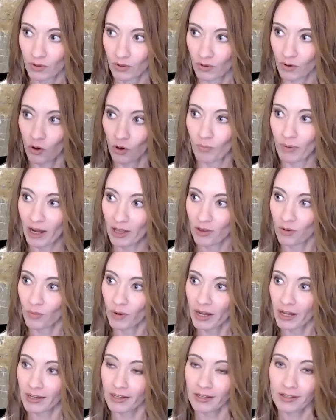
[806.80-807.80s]
oh, by the
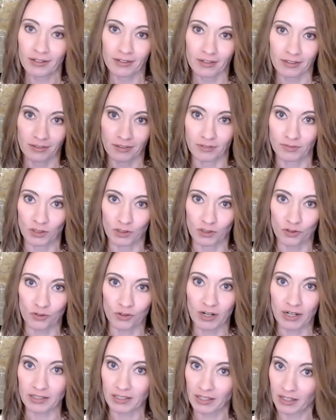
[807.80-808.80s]
way,
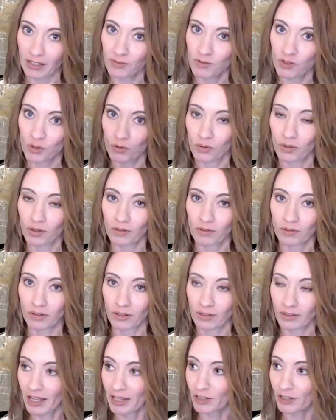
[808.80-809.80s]
CliftonStrengths, it gives you a
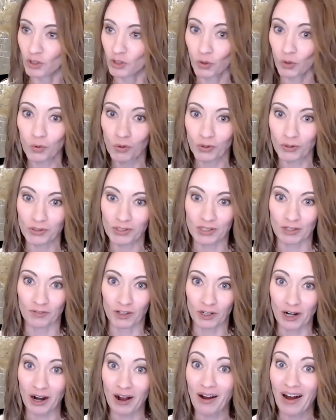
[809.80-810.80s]
lot of tools to
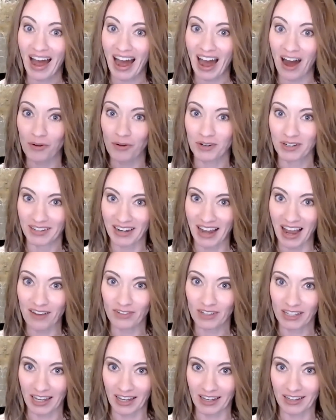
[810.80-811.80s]
figure out how to
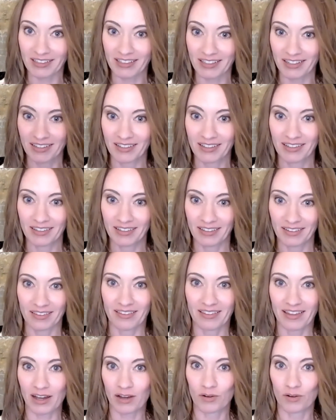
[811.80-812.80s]
navigate
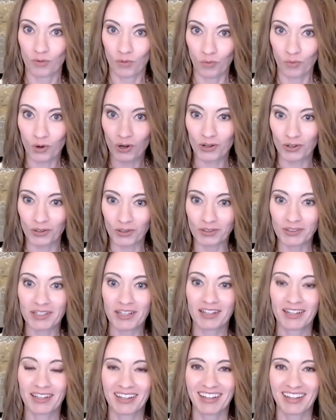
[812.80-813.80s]
that world,
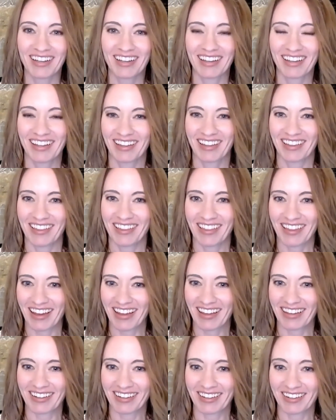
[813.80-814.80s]

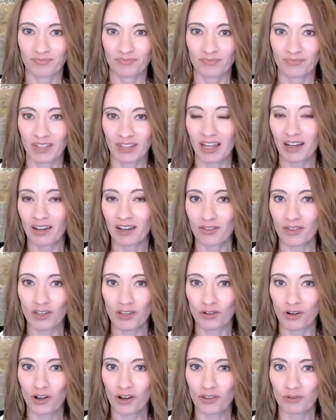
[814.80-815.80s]
then
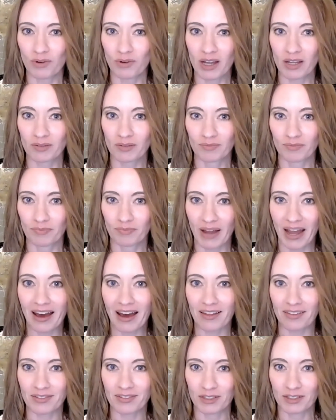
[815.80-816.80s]
you're on the right
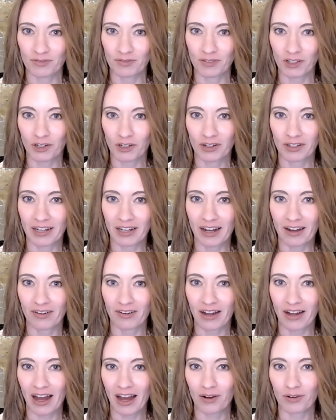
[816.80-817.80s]
path to figuring
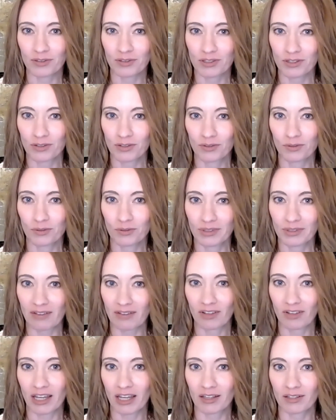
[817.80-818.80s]
out how to
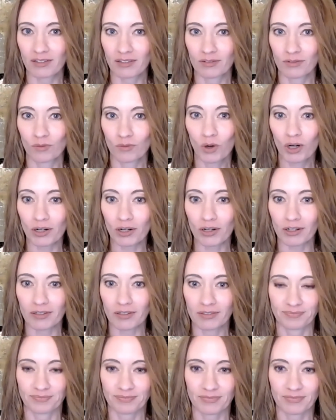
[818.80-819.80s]
navigate work
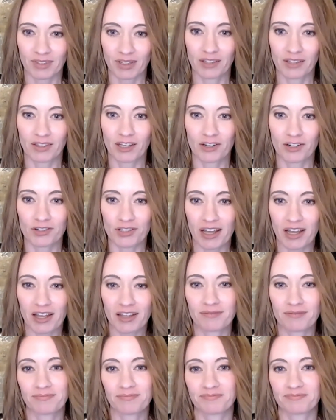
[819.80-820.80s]
in the years ahead.